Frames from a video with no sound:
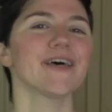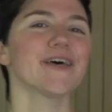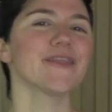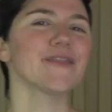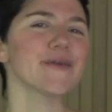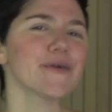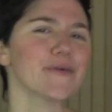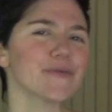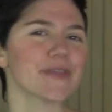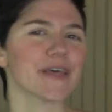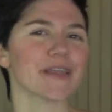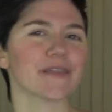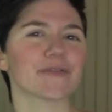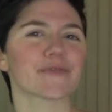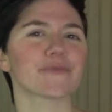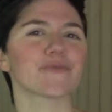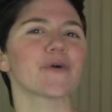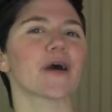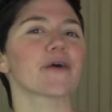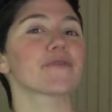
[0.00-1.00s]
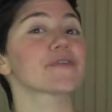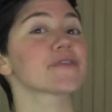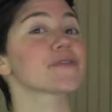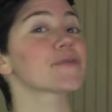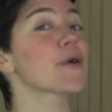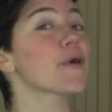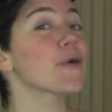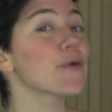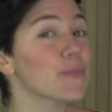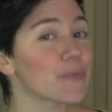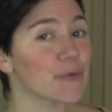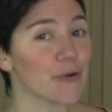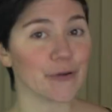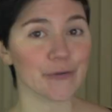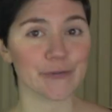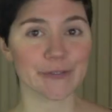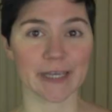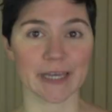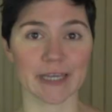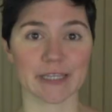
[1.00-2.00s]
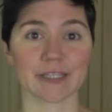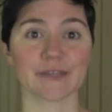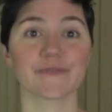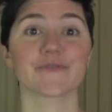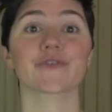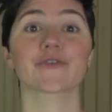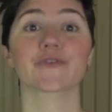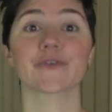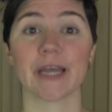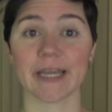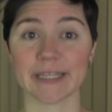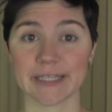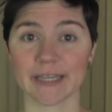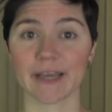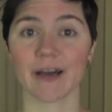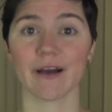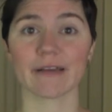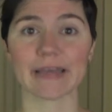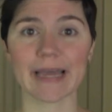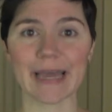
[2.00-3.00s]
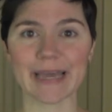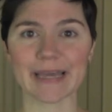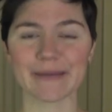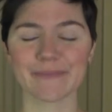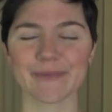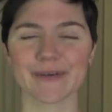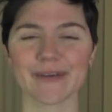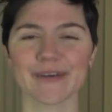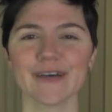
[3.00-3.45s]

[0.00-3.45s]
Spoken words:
Note that throughout this whole process for creating our game,